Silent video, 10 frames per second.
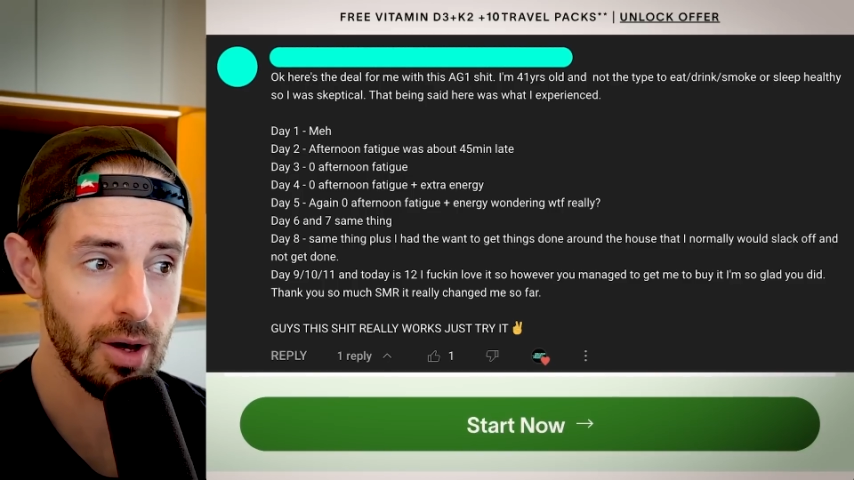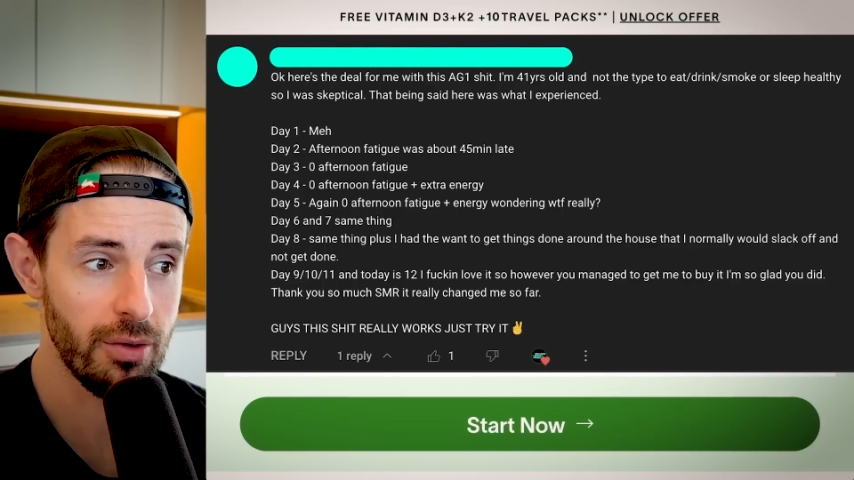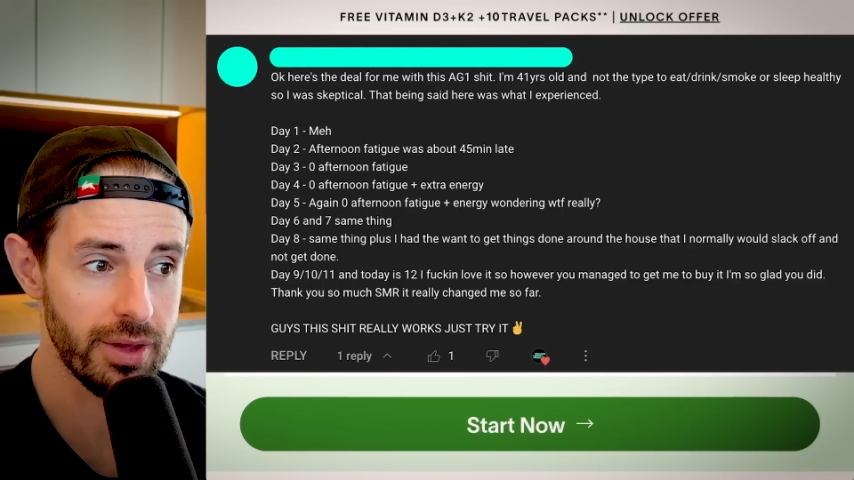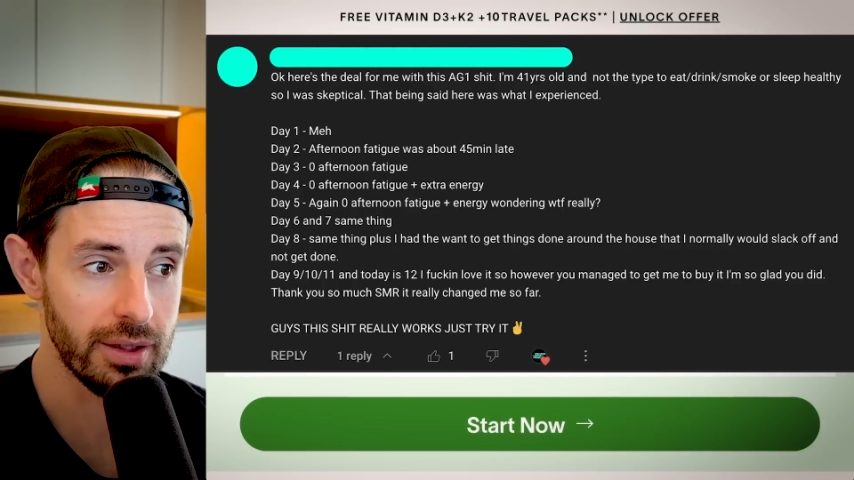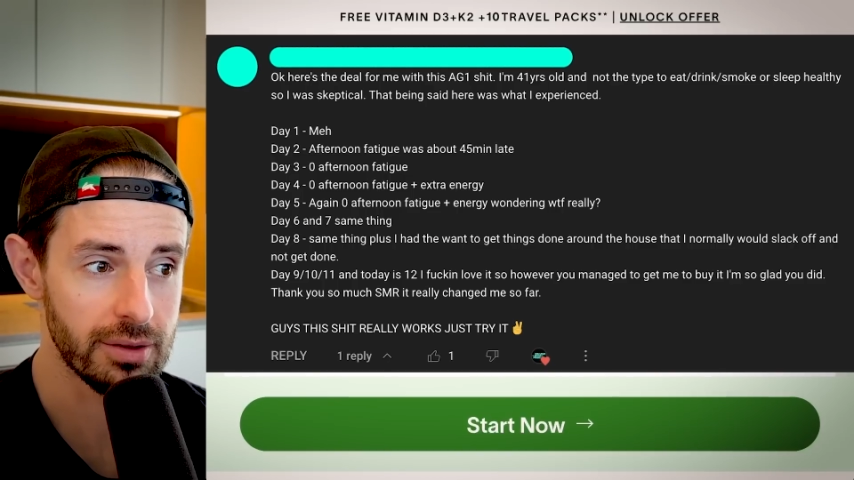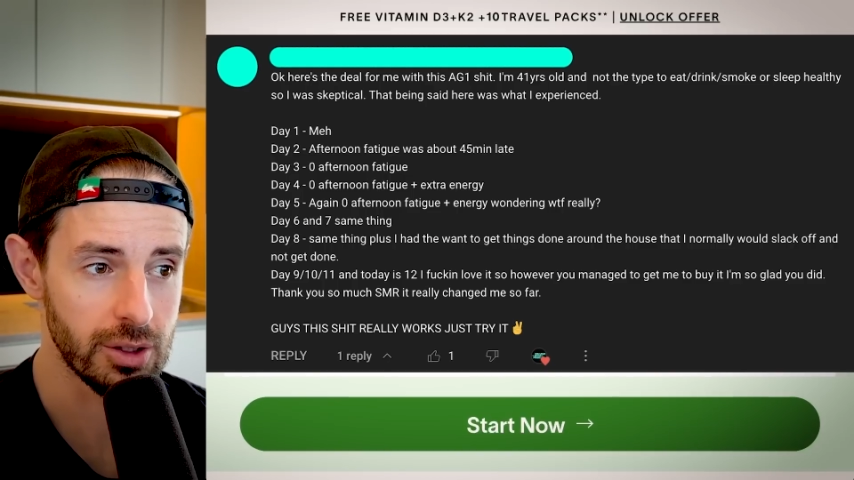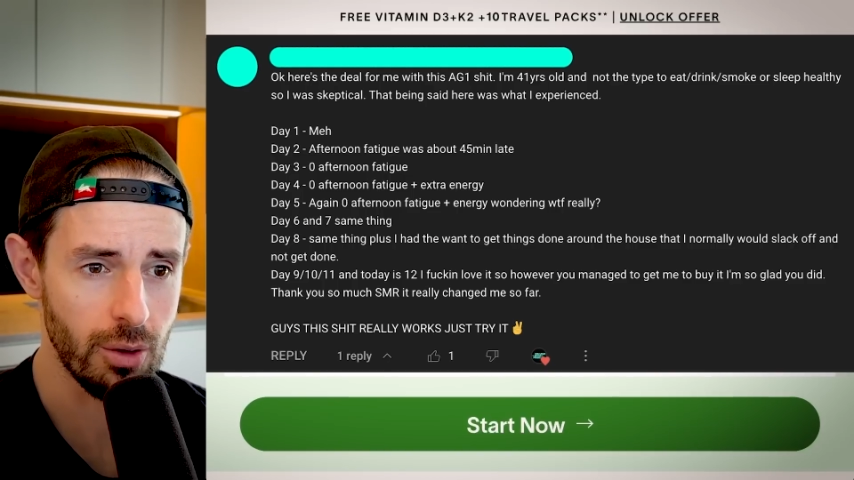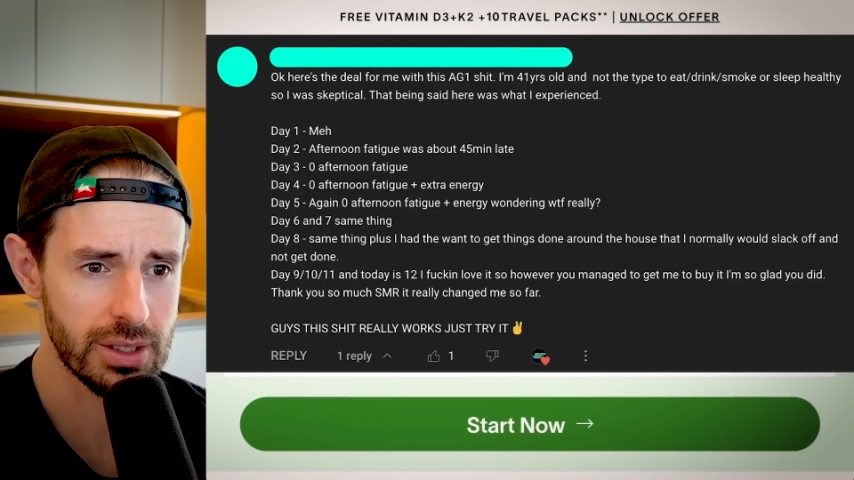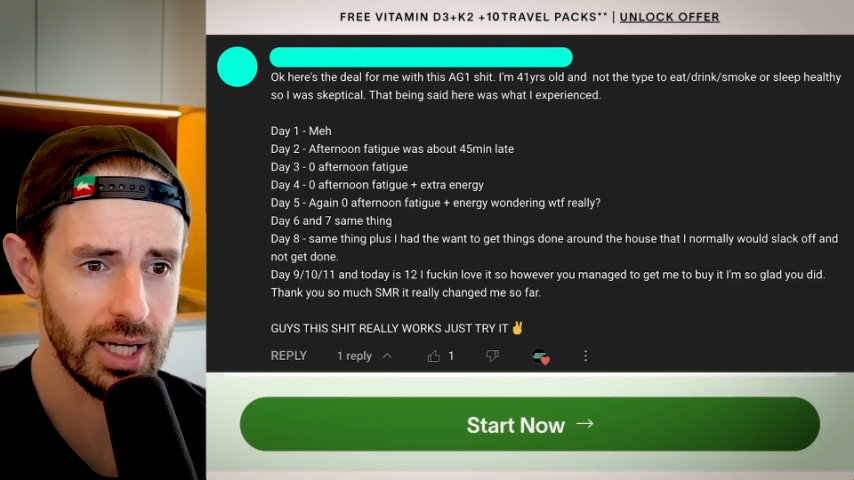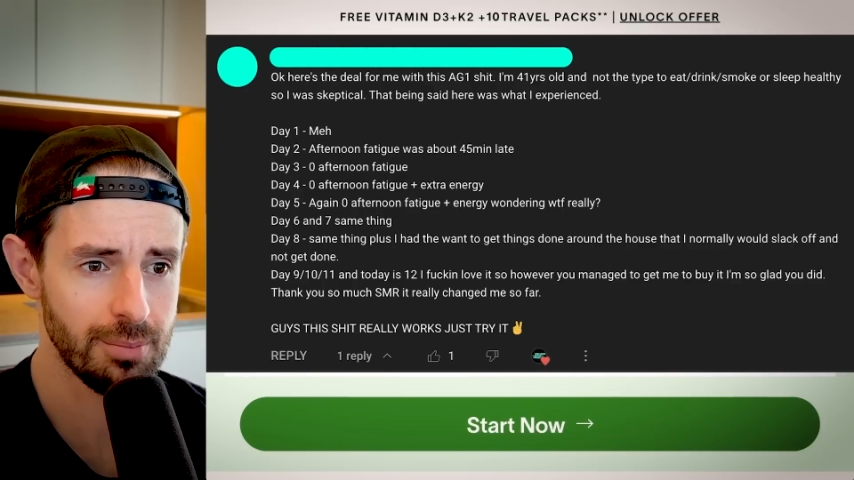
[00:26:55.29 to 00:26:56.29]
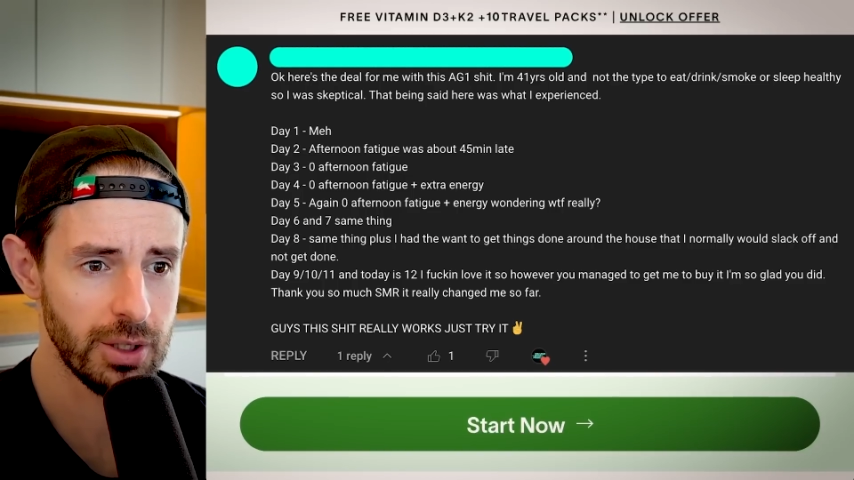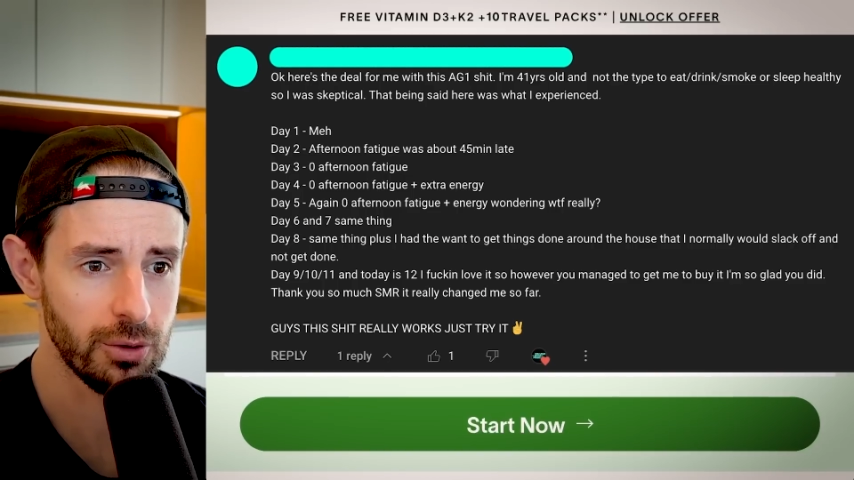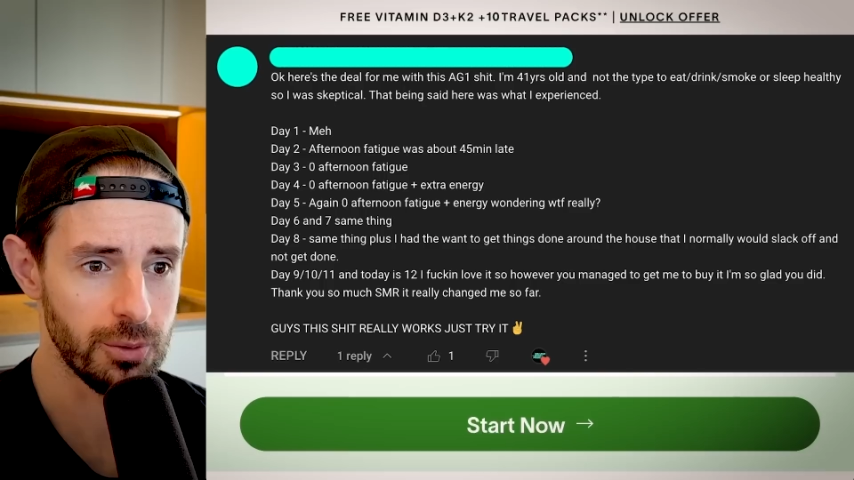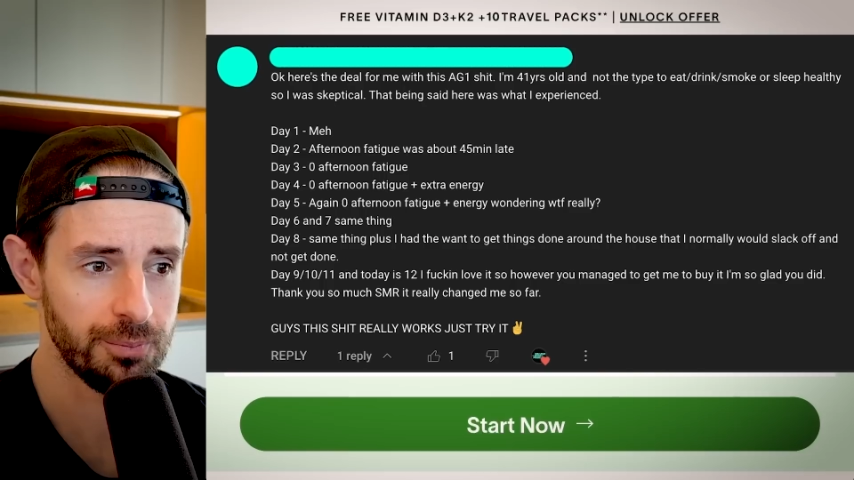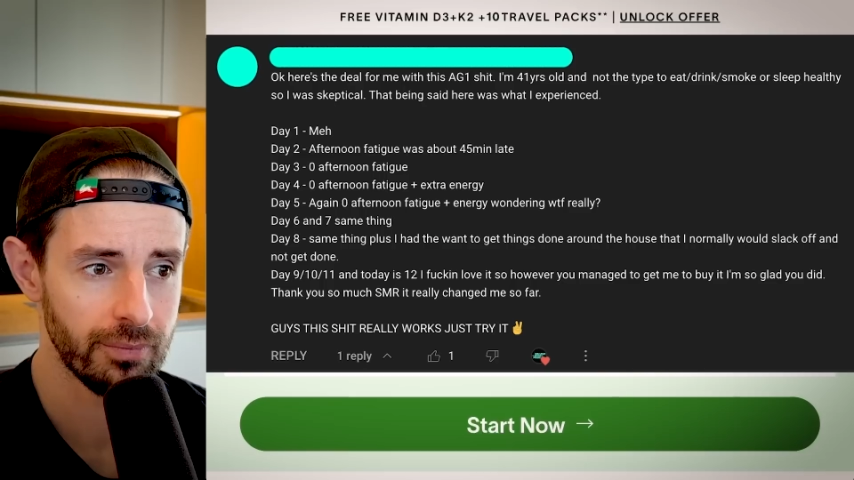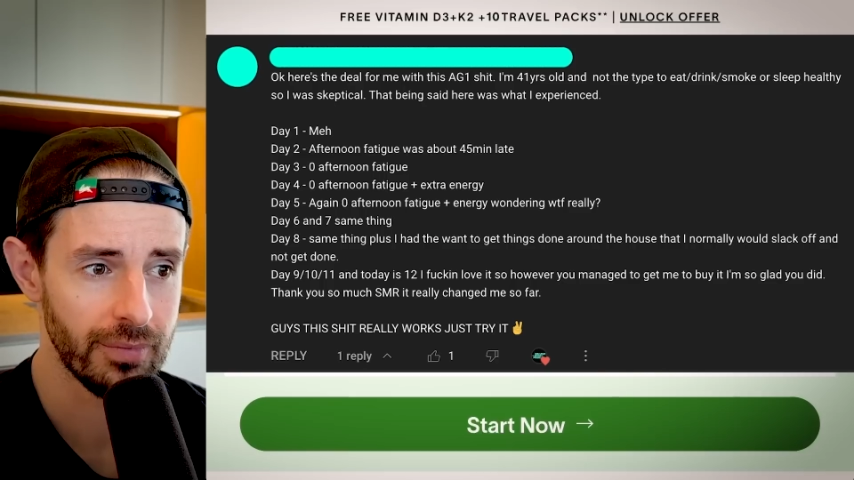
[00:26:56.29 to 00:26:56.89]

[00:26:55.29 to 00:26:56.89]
healthy, so I was skeptical.